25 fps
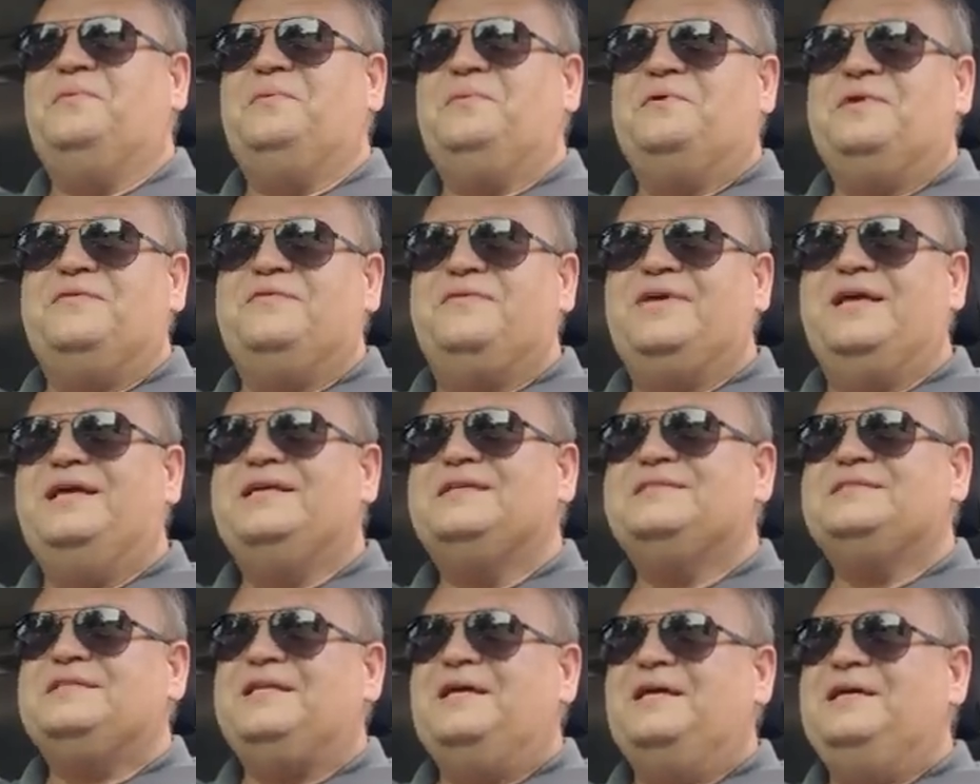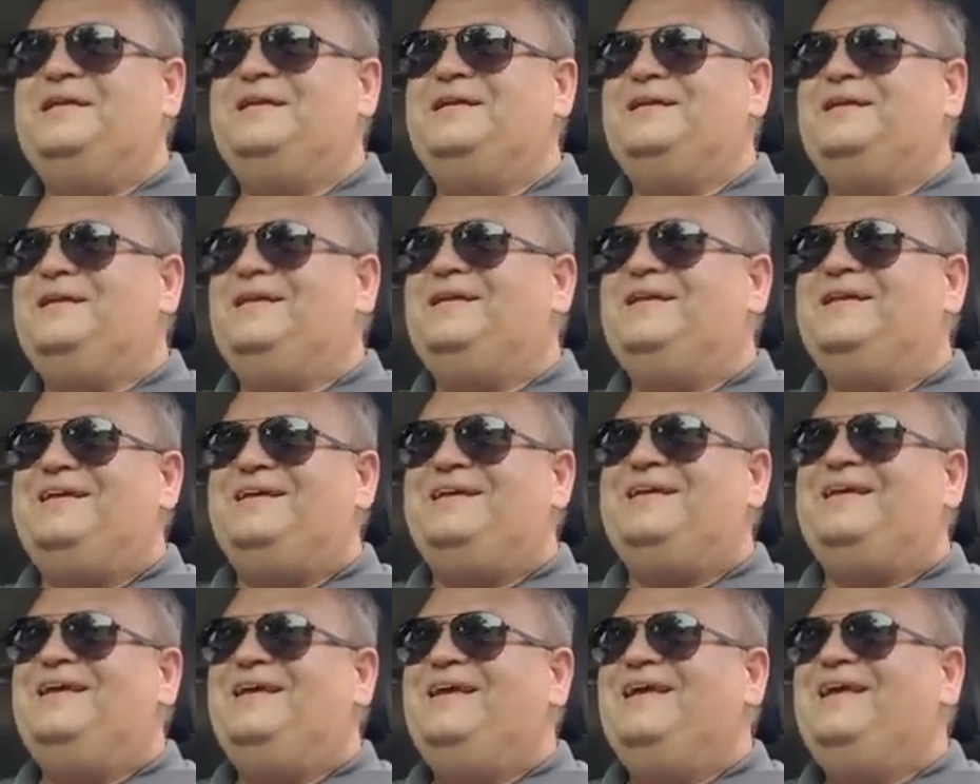would have guessed.
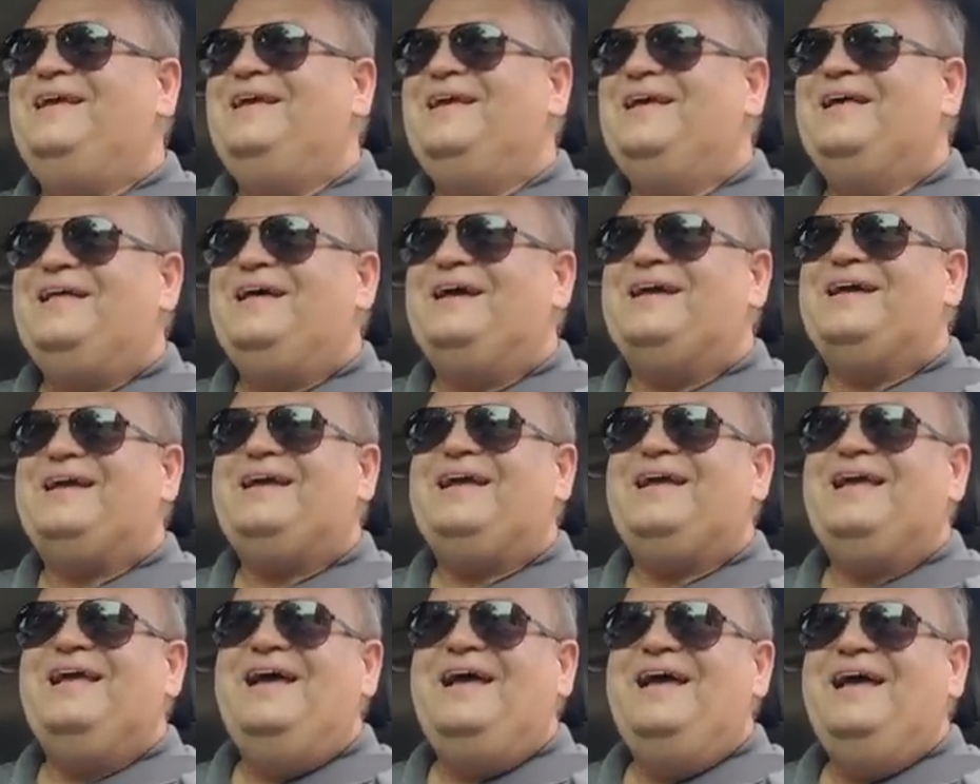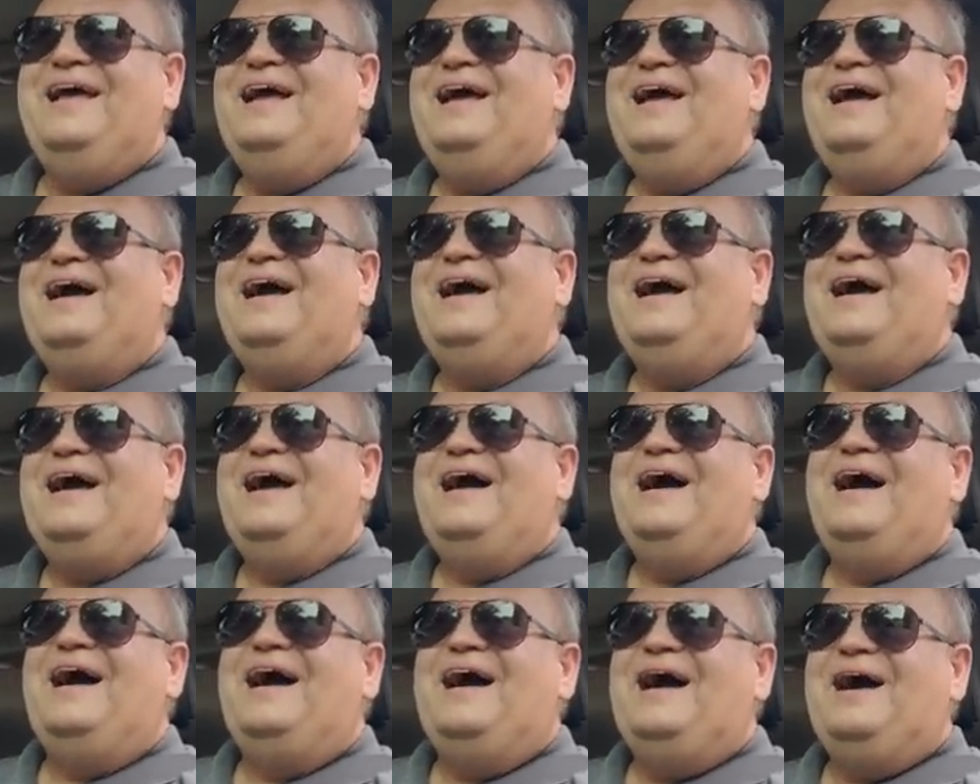Like
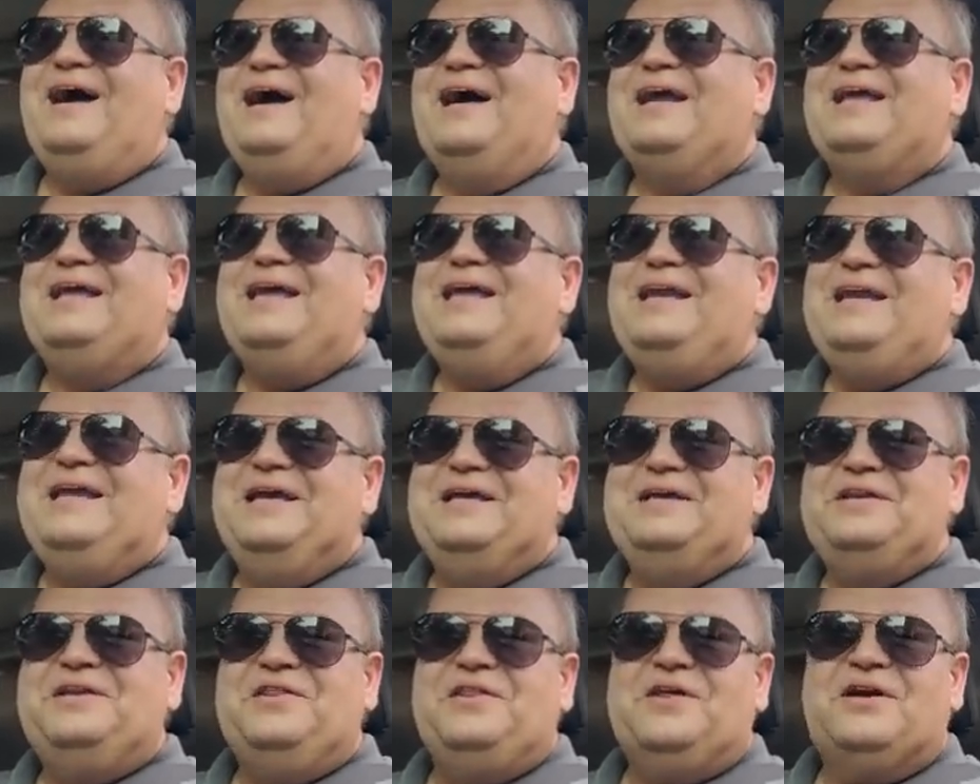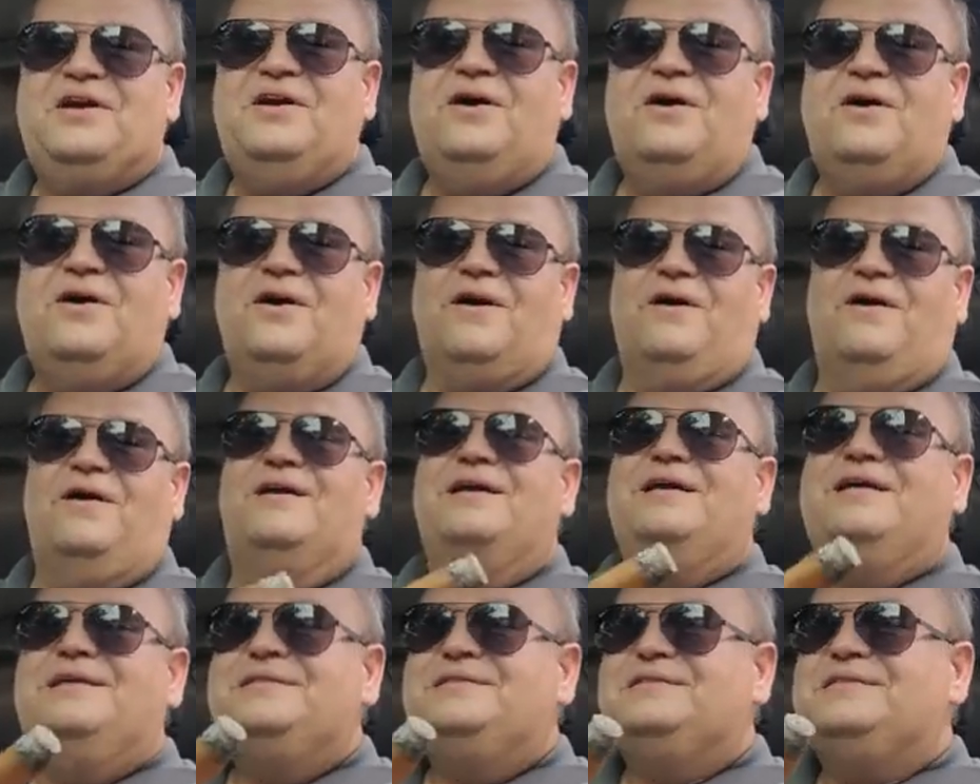getting into the car
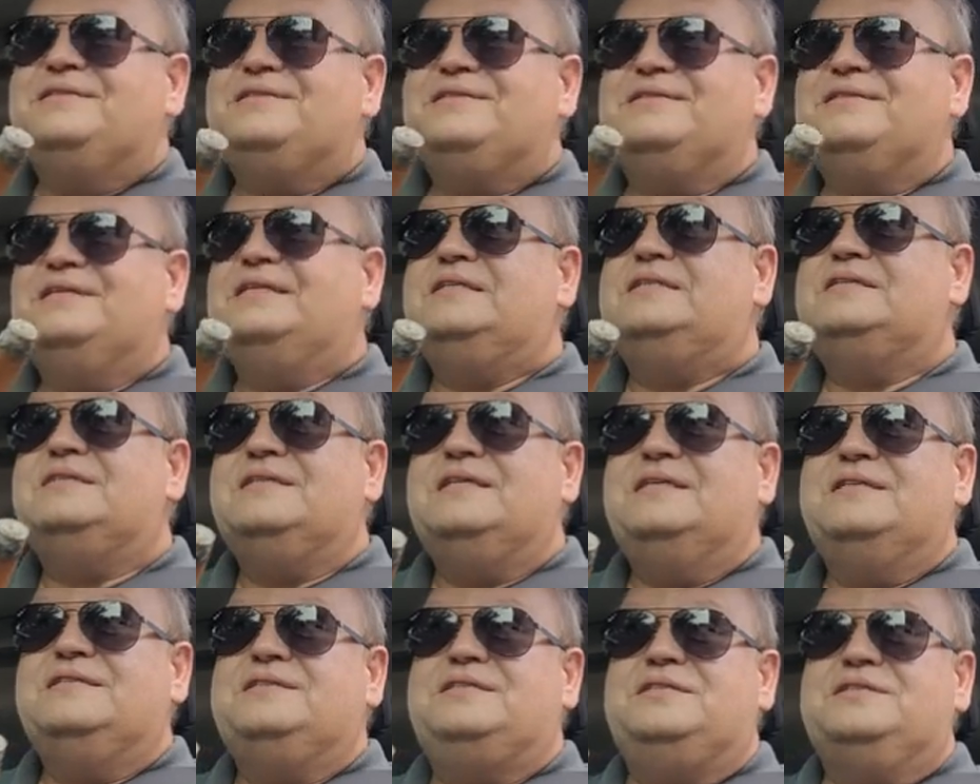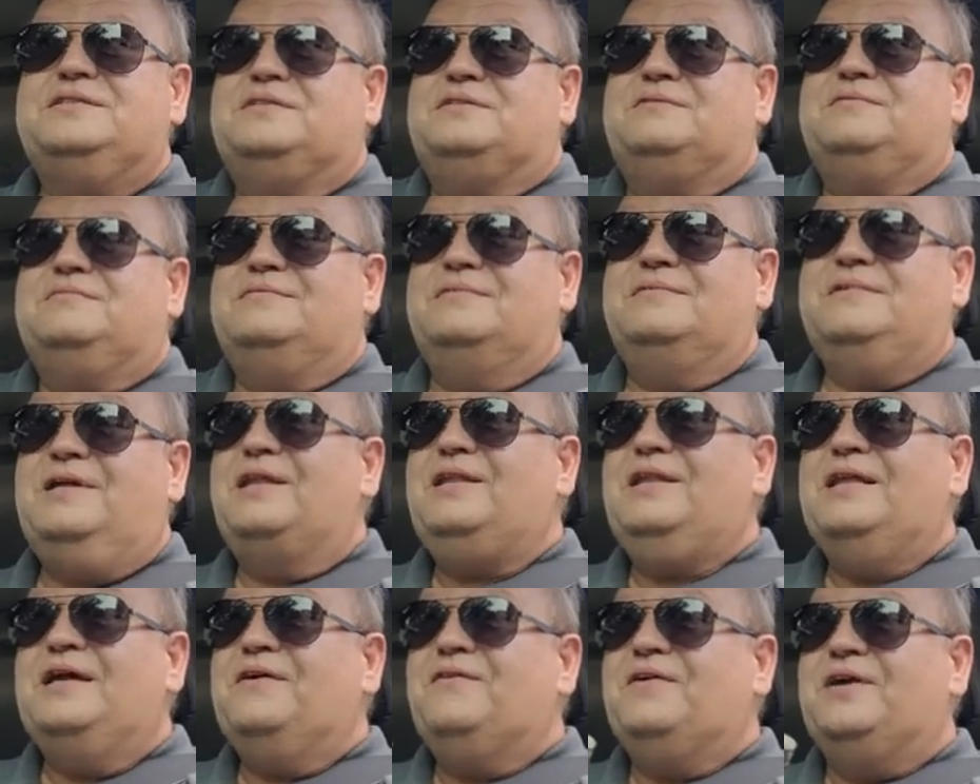is just
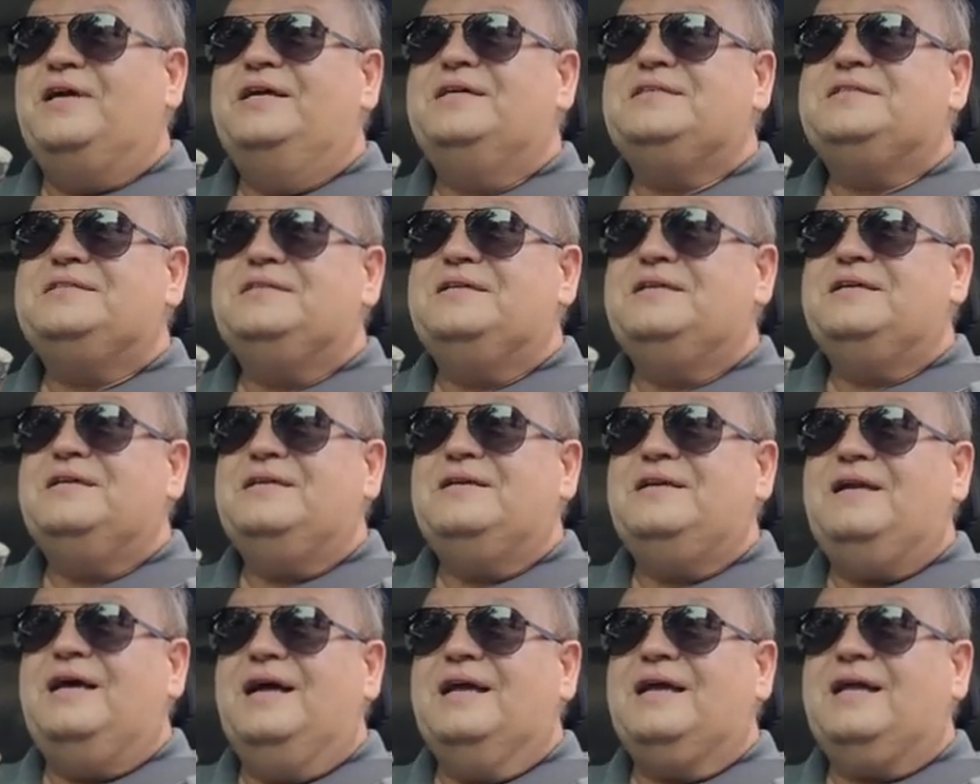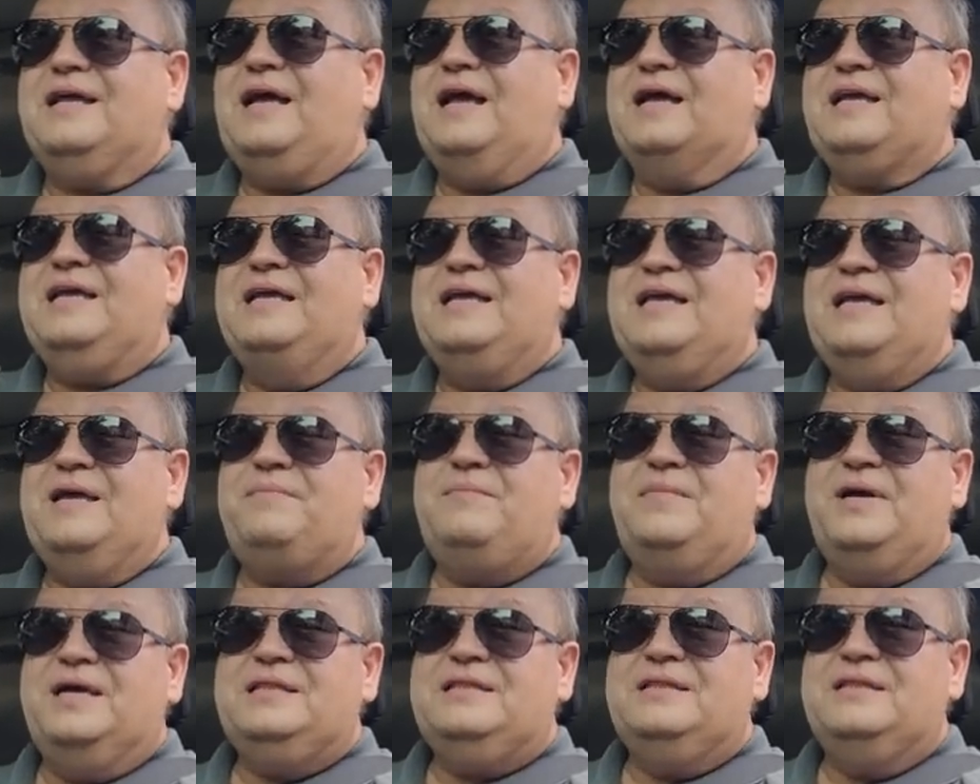hilarious. You know, I can
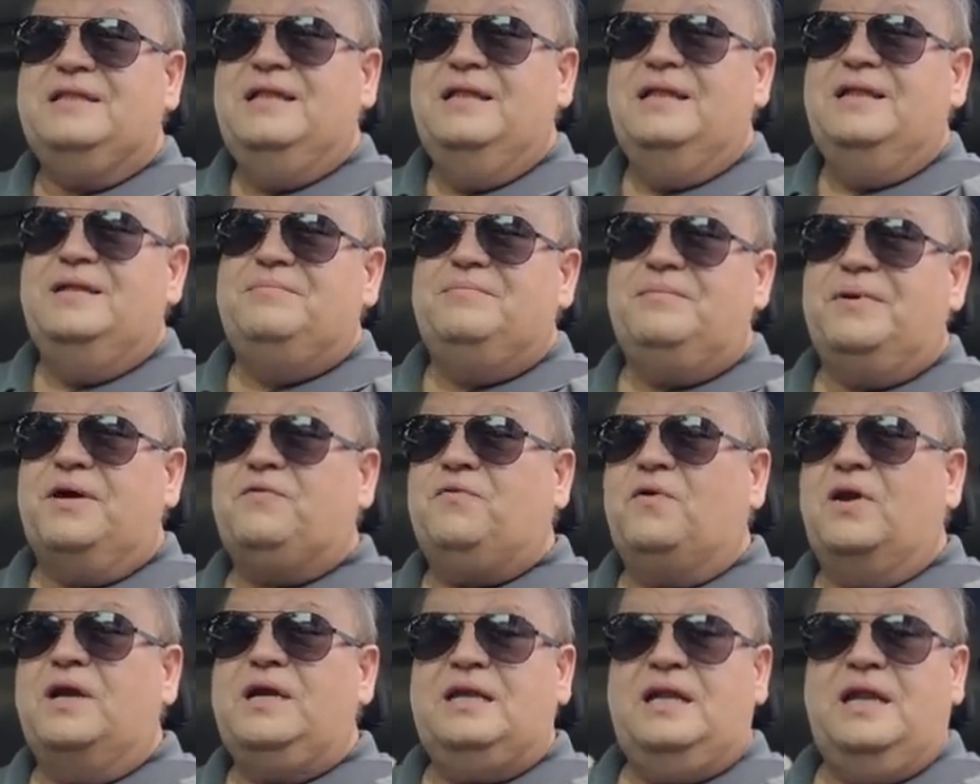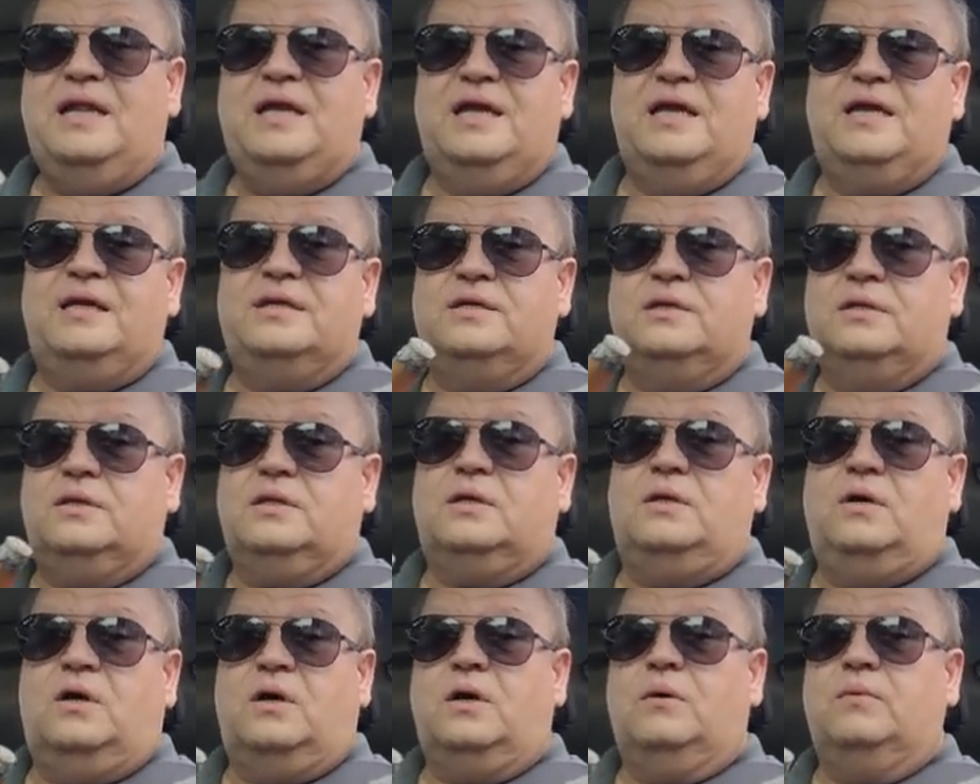get my right leg into the
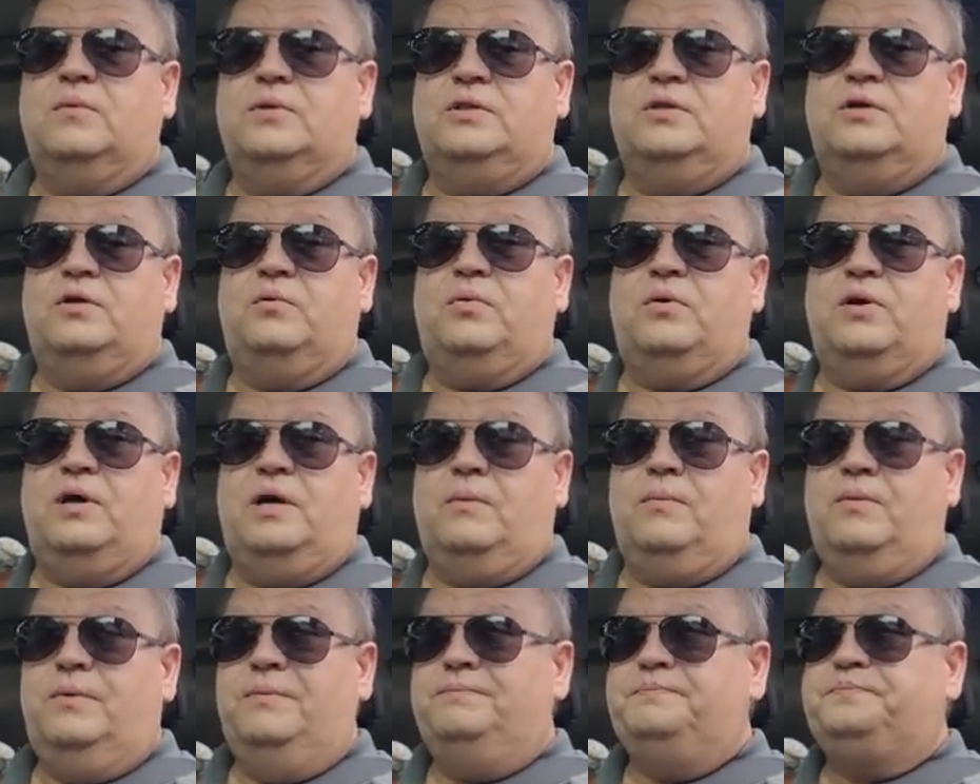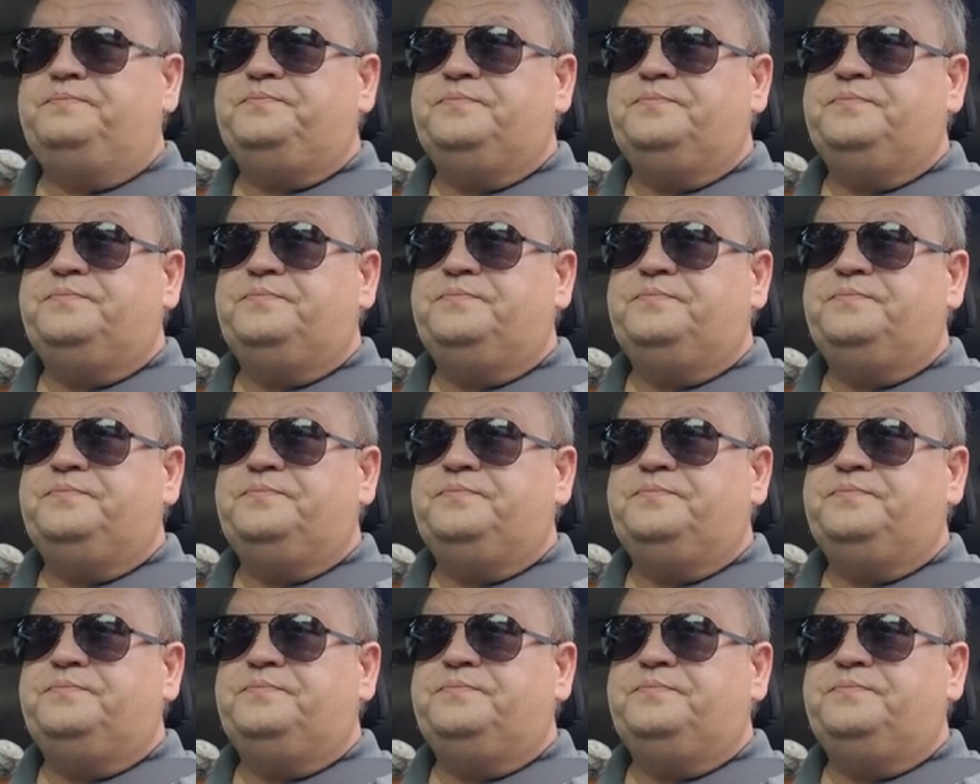car with no problem.